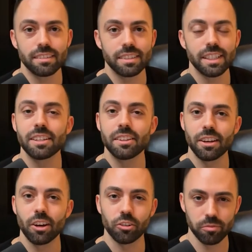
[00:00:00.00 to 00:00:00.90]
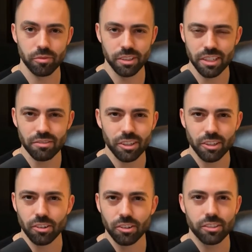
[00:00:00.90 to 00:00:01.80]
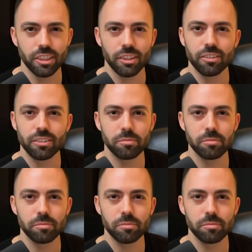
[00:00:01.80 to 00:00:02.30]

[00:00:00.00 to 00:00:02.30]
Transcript: into the algorithms for difficult you know